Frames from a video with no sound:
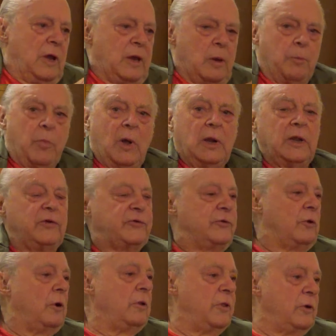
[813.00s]
abolished
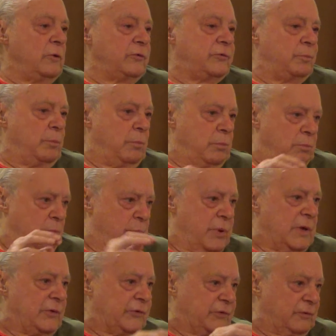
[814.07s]
all those
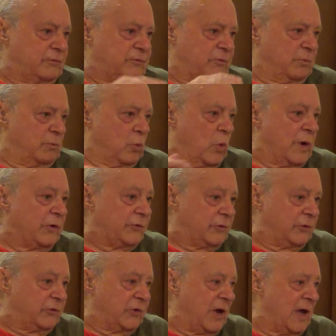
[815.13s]
bits of
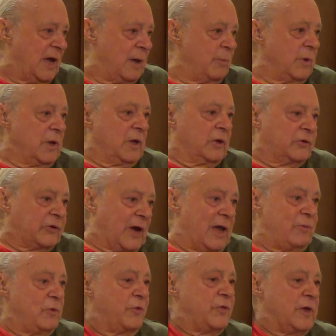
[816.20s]
wasted time,
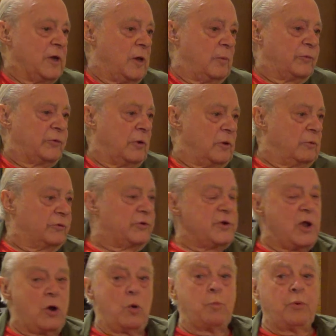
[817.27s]
tightened the thing up so there was
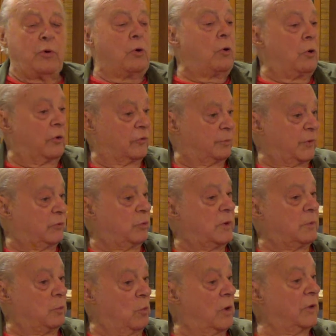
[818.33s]
no pause
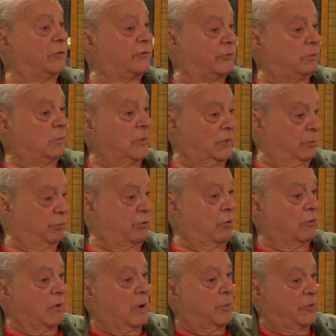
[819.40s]
between one
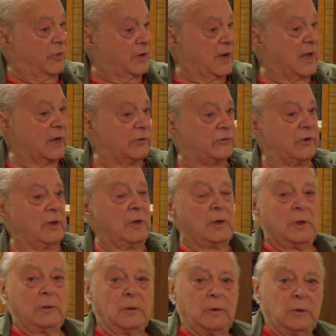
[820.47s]
program and the next,
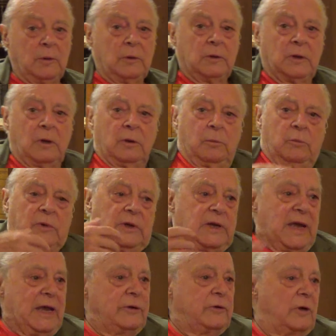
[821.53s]

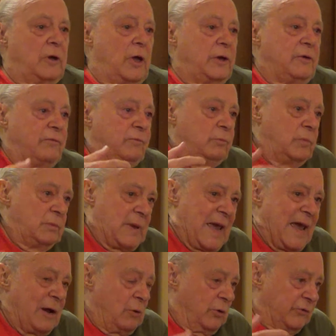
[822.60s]
gained a lot of
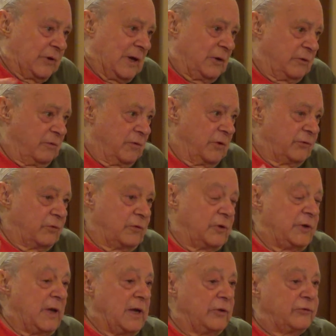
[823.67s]
hours out of this of the
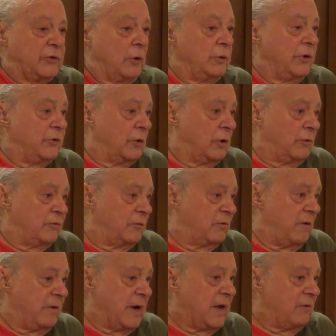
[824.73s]
day, sold it all for
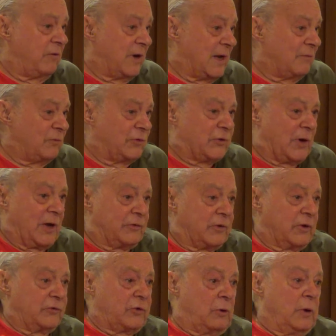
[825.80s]
very heavy advertising.
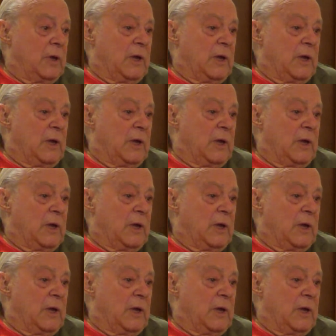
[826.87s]
So